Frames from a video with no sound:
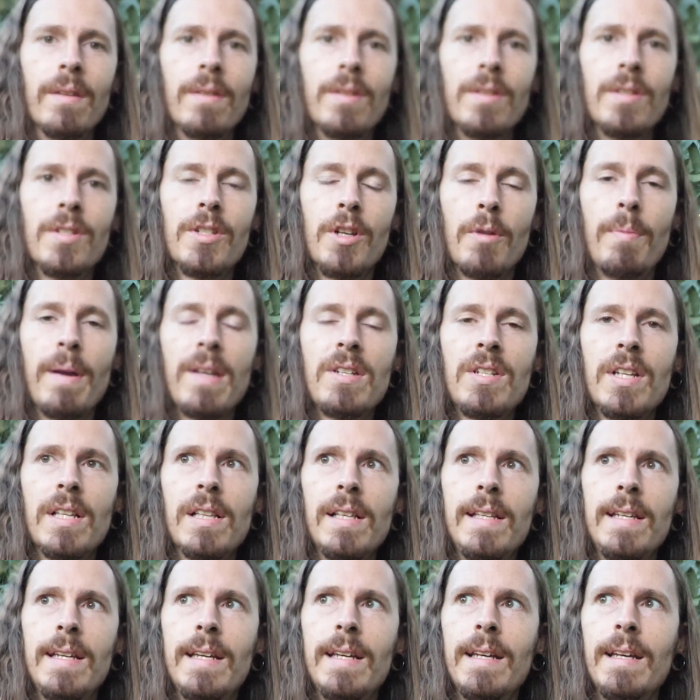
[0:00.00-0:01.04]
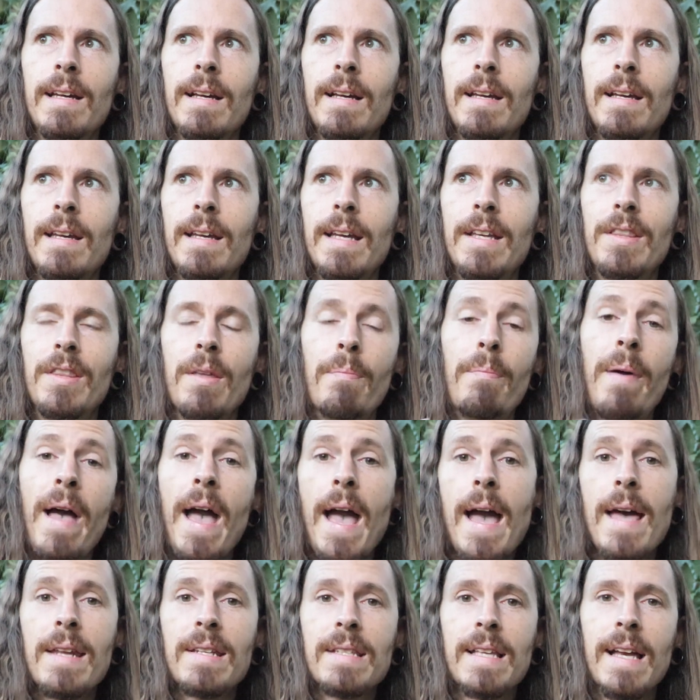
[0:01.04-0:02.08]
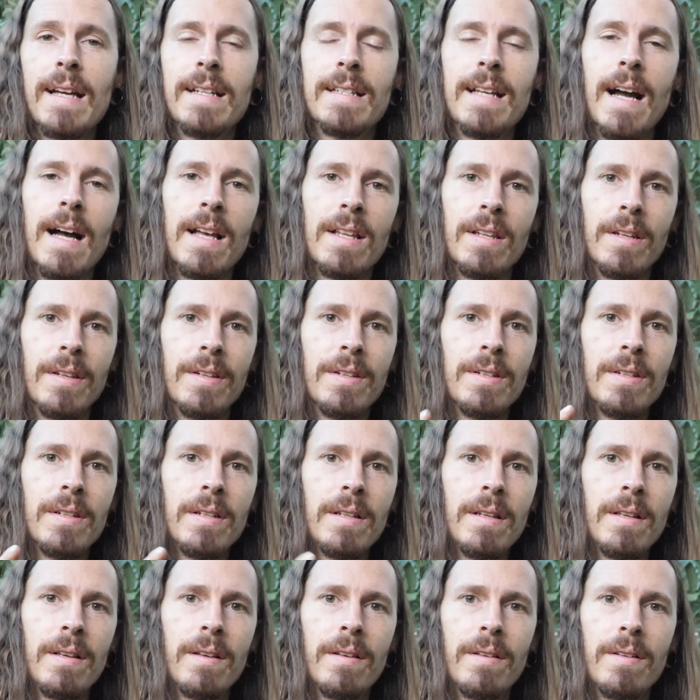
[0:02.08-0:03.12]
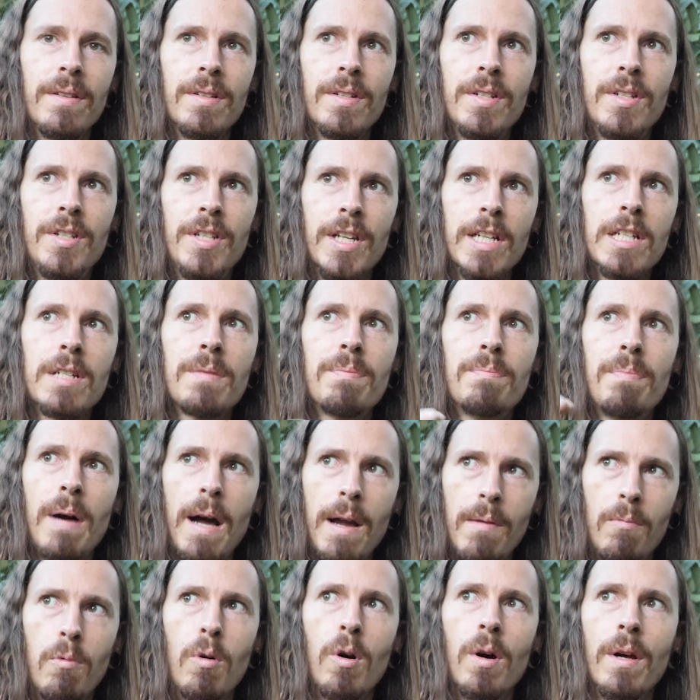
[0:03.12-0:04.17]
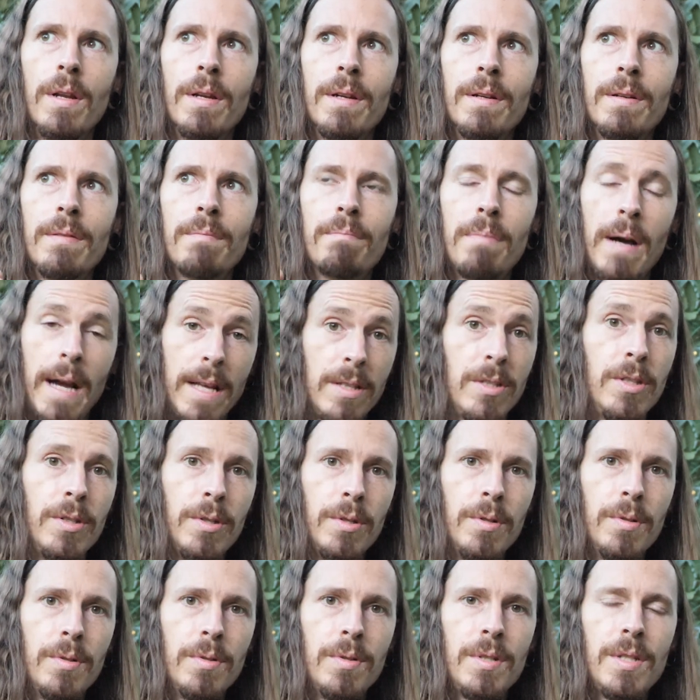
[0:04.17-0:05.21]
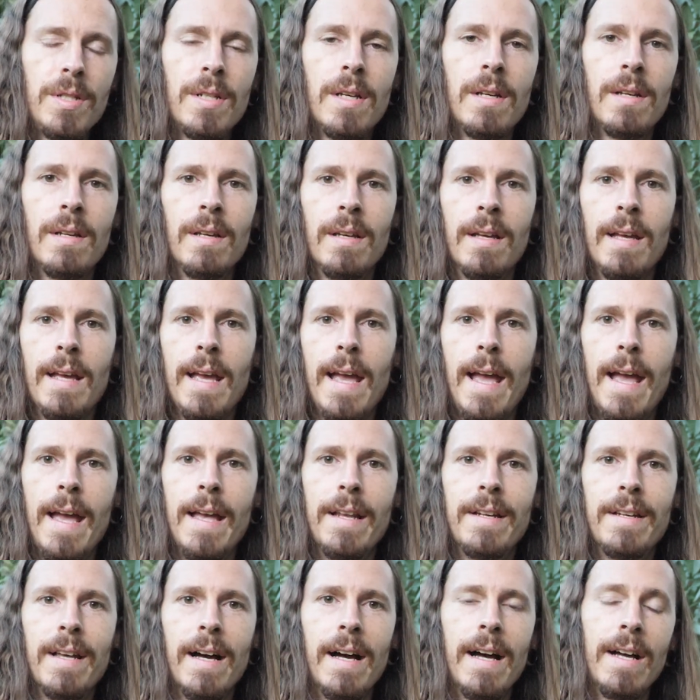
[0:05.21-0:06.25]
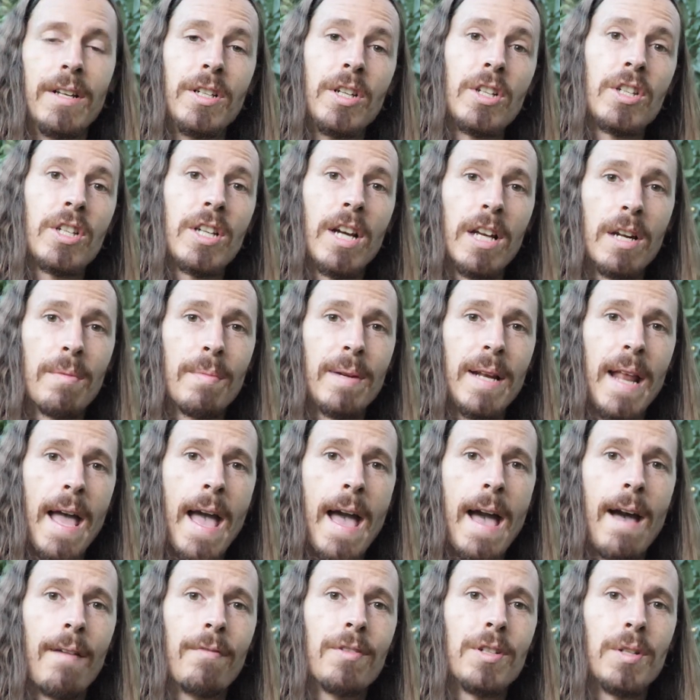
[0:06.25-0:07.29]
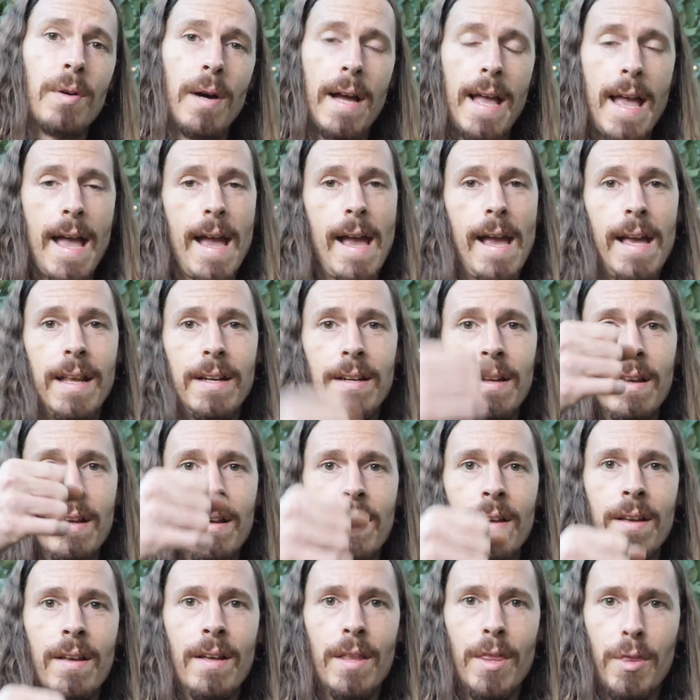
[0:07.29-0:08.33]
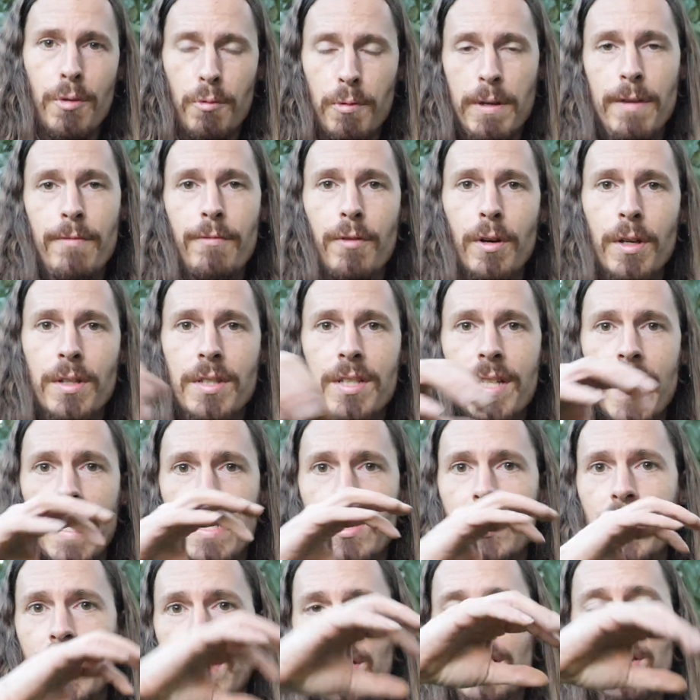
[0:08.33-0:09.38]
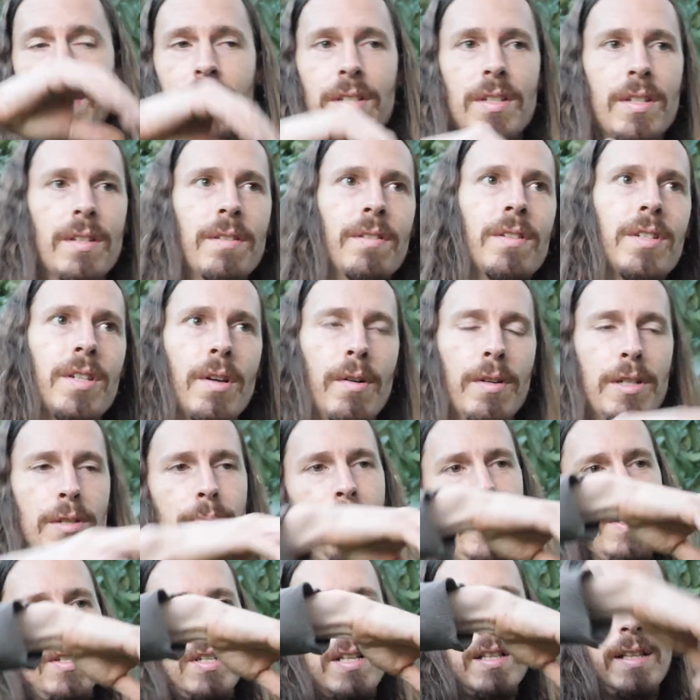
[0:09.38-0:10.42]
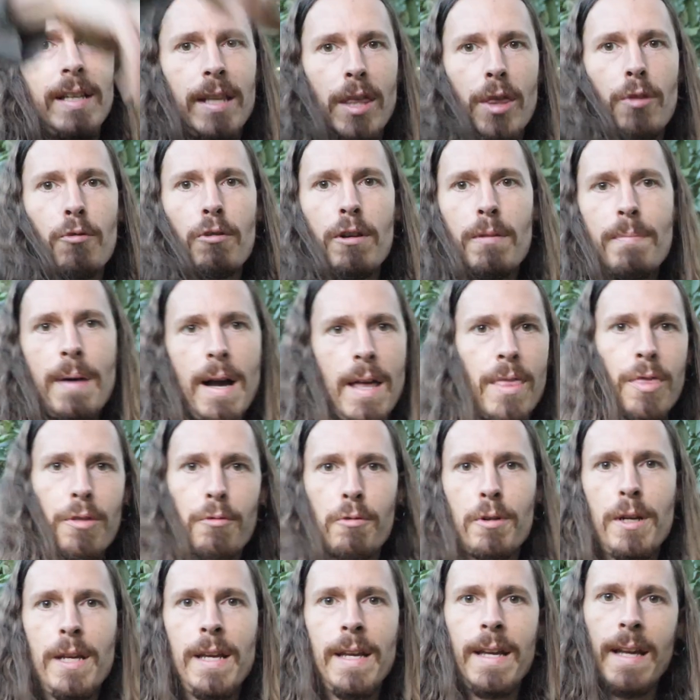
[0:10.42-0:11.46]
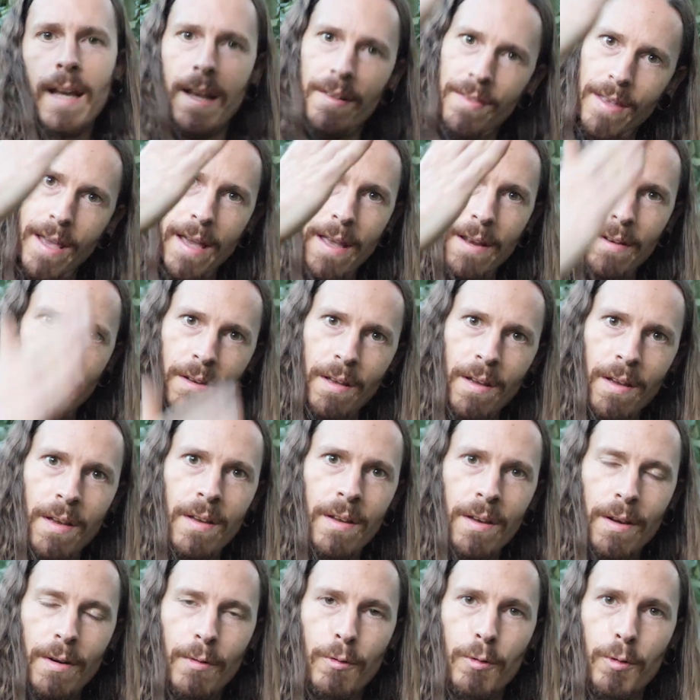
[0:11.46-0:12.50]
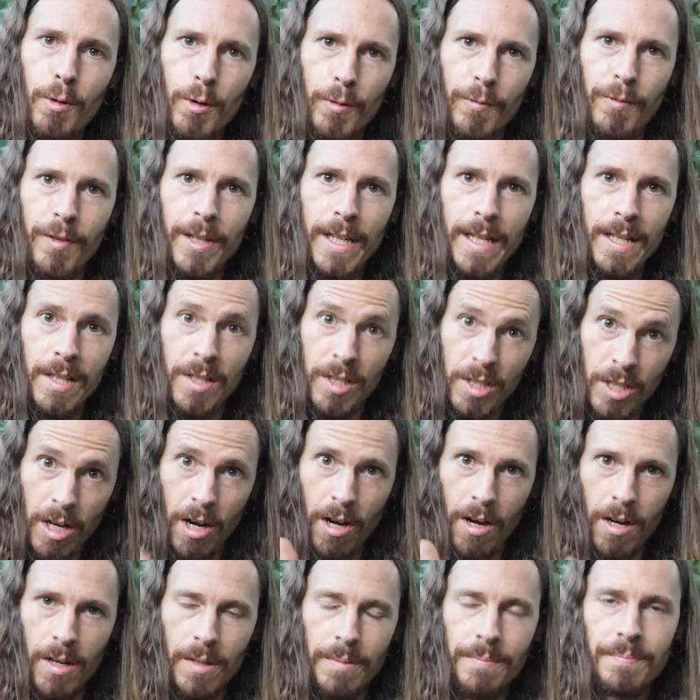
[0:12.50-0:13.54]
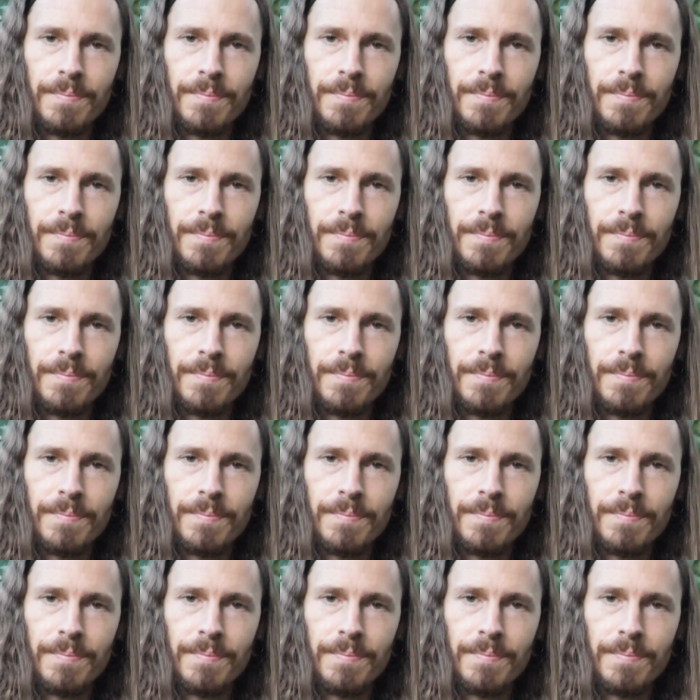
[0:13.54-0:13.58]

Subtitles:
So basically in the past I'd gotten 6x1x2s and just cut them in half, so I had 3-foot sections. So it's basically 3x3 and then 4 feet tall,